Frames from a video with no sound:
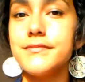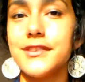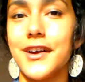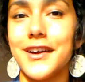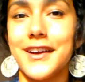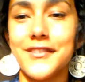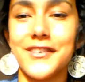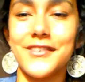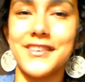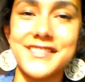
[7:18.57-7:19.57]
sorry
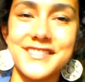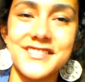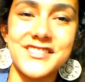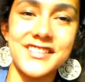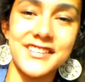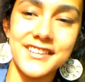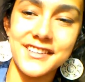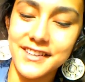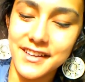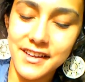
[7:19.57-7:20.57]
everyone, this is Gina,
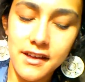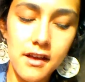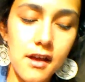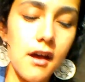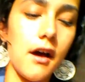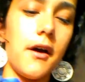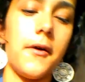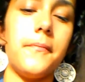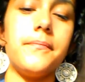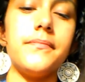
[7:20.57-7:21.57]

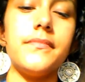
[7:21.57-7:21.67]
are